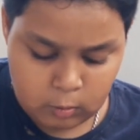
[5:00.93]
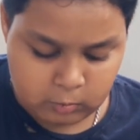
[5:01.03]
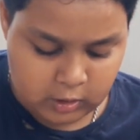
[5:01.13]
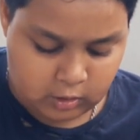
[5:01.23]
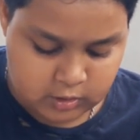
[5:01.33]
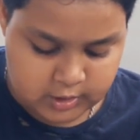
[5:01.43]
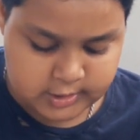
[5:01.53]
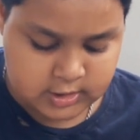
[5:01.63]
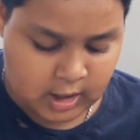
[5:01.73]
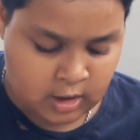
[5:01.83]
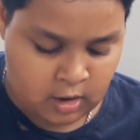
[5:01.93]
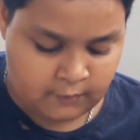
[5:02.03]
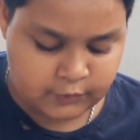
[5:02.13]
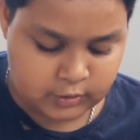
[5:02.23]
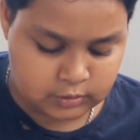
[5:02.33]
who had already started
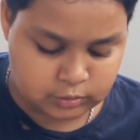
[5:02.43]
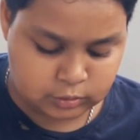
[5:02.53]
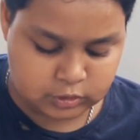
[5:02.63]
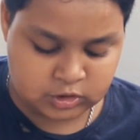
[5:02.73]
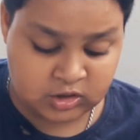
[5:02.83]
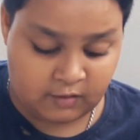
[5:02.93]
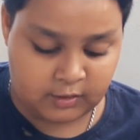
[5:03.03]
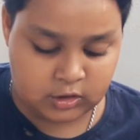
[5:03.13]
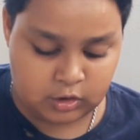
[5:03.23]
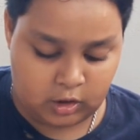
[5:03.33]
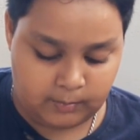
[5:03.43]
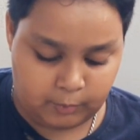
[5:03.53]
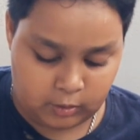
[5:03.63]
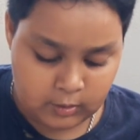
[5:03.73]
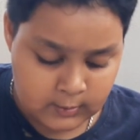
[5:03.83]
off to discover the North Pole,